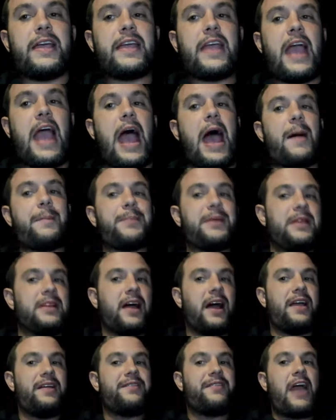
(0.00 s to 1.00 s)
happy
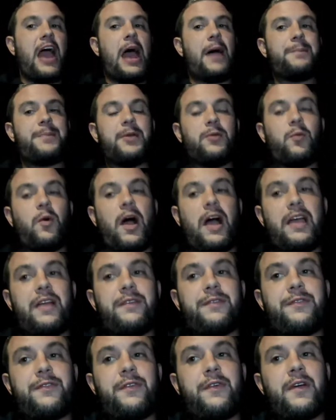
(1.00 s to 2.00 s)
life, happy wife.
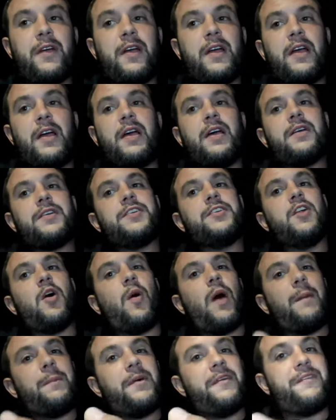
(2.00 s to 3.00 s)
You know,
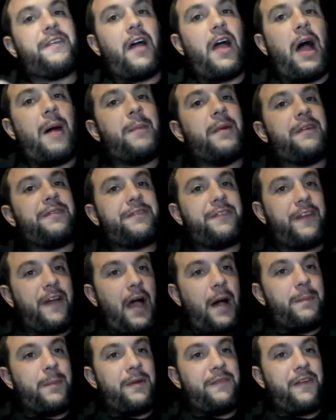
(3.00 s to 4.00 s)
I'm
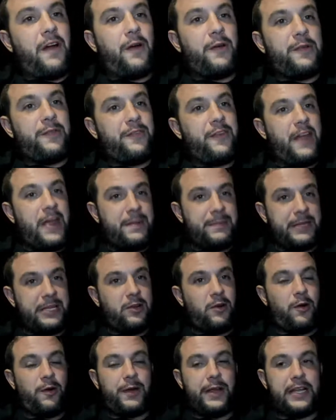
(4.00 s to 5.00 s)
a very family
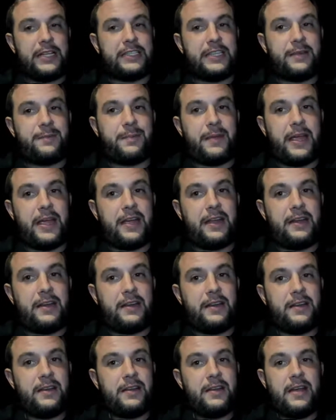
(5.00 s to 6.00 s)
oriented man,
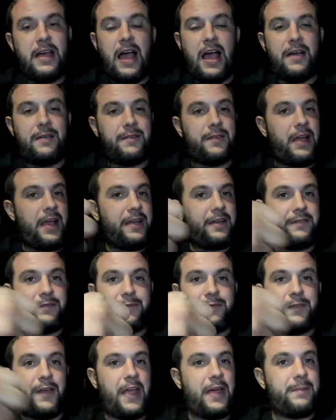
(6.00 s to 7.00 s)
like
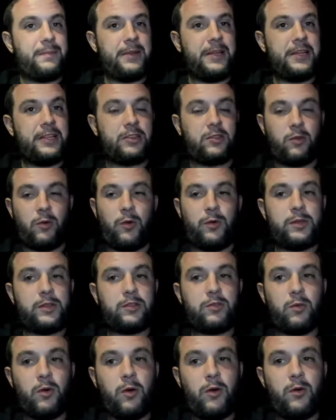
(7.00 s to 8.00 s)
family through and
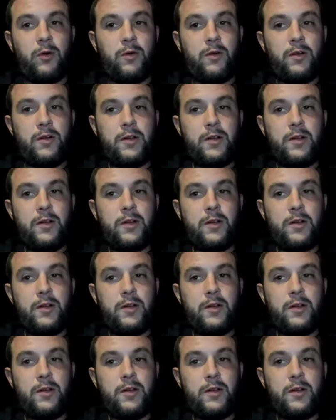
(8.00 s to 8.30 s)
through.